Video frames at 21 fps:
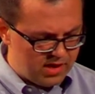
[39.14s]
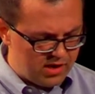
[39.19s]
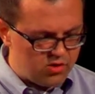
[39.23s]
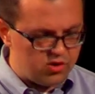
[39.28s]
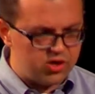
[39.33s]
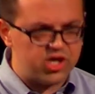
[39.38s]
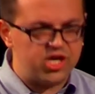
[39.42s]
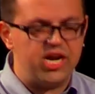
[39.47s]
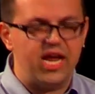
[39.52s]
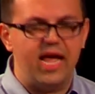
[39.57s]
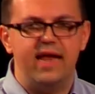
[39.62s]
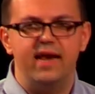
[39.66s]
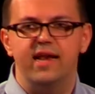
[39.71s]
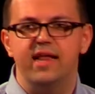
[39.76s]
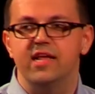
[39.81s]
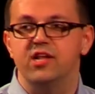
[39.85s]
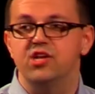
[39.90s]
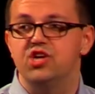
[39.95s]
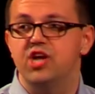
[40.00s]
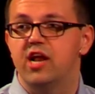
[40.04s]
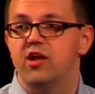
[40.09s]
Christianity
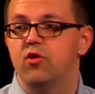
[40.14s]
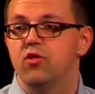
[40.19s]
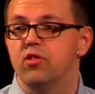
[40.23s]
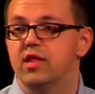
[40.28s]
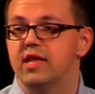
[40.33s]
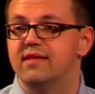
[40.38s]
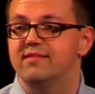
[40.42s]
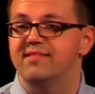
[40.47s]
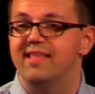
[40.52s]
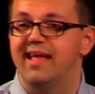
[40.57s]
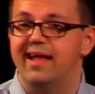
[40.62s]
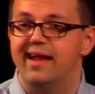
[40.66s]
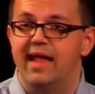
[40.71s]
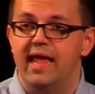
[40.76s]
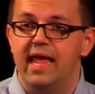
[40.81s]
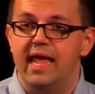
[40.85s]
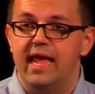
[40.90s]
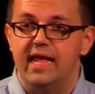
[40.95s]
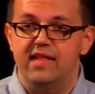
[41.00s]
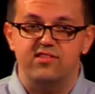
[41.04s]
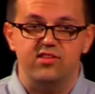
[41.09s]
in general, is that
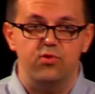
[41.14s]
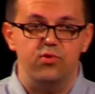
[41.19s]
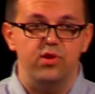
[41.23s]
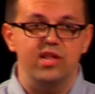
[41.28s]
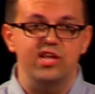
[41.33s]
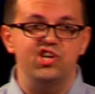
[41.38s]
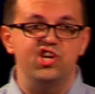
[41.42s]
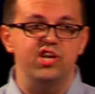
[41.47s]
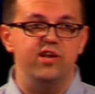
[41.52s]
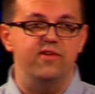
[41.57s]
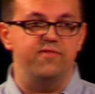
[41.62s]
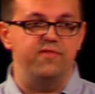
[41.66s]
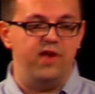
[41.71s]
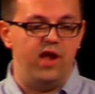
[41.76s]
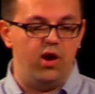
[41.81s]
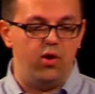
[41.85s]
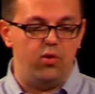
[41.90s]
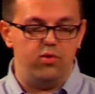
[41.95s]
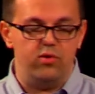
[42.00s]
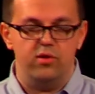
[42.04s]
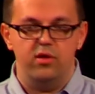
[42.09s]
it's a religion of
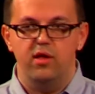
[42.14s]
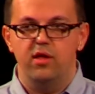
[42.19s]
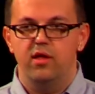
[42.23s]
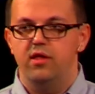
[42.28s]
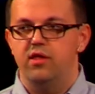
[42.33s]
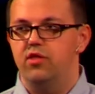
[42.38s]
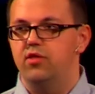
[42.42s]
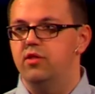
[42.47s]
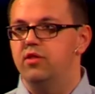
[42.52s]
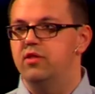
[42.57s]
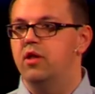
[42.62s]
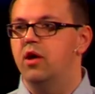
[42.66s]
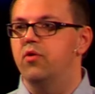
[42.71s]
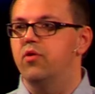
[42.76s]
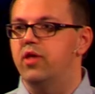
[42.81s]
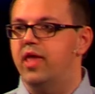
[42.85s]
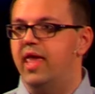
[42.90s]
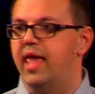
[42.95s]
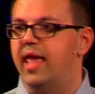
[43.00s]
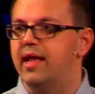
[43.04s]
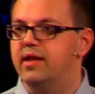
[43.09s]
no. No,
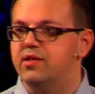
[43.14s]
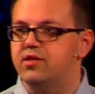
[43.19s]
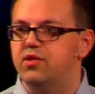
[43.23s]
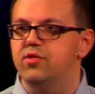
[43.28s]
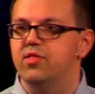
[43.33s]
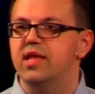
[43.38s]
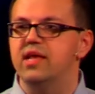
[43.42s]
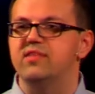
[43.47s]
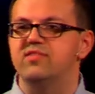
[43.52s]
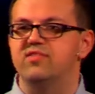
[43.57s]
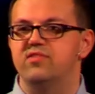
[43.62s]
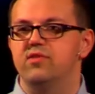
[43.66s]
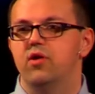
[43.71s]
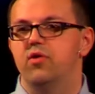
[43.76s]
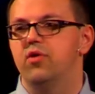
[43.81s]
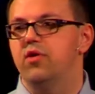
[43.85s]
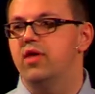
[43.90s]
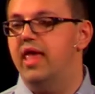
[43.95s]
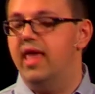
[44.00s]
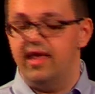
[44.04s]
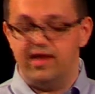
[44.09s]
you can't do this. No,
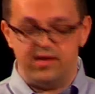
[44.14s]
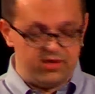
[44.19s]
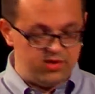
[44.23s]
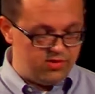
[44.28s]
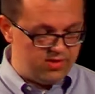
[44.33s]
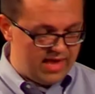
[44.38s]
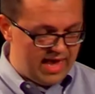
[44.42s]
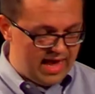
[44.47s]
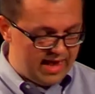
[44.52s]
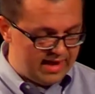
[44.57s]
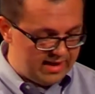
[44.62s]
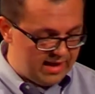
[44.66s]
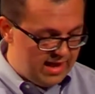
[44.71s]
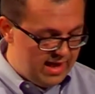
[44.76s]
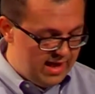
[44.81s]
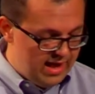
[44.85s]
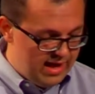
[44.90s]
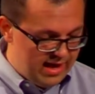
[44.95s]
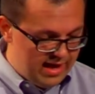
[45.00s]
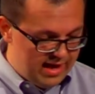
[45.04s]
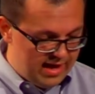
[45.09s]
you can't do that.
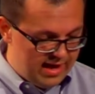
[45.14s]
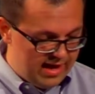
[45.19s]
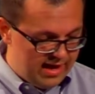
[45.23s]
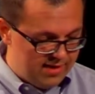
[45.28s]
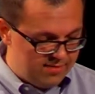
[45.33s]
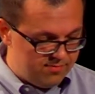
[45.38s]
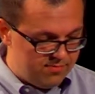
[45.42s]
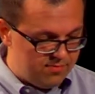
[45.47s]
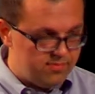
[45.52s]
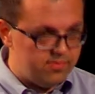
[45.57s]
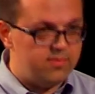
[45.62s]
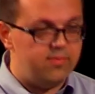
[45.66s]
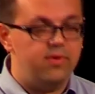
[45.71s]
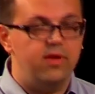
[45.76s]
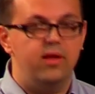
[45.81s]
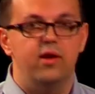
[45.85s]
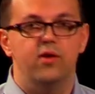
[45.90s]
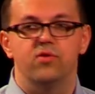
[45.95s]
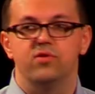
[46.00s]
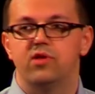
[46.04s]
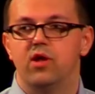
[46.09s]

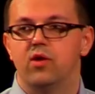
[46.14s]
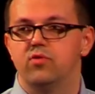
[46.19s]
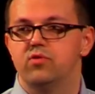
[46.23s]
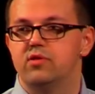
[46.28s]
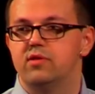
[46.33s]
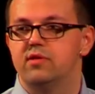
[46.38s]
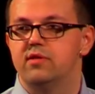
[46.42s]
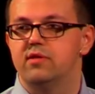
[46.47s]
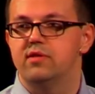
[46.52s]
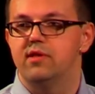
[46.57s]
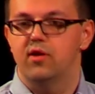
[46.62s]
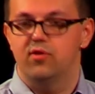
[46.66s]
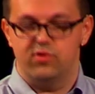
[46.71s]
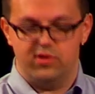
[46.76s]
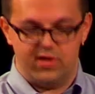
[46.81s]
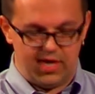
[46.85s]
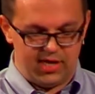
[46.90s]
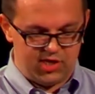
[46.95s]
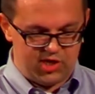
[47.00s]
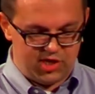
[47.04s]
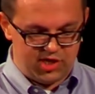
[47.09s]
Don't
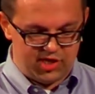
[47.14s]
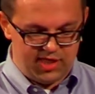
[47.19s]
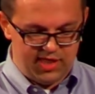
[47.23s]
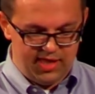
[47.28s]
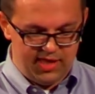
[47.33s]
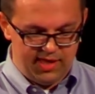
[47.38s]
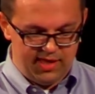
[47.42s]
touch